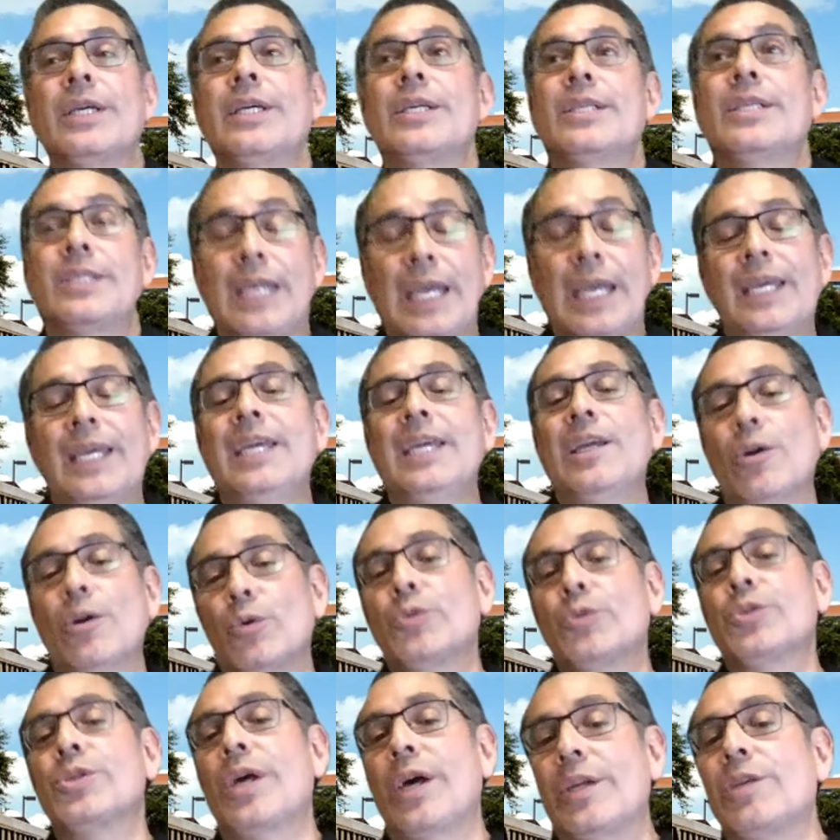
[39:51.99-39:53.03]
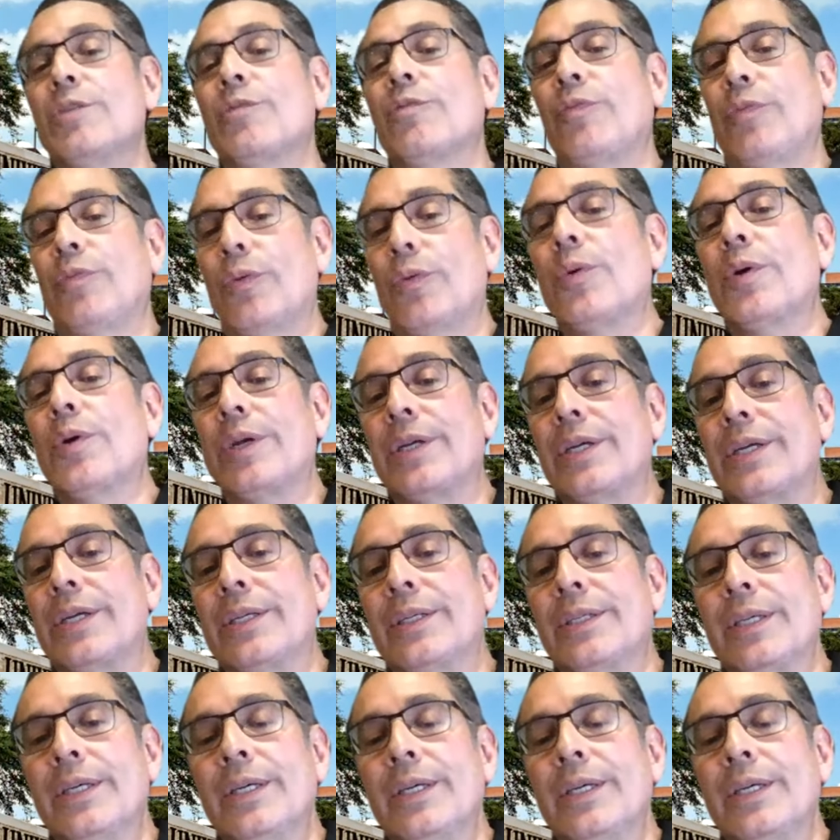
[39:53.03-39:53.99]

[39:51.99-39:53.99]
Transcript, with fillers: say he holds on in Florida,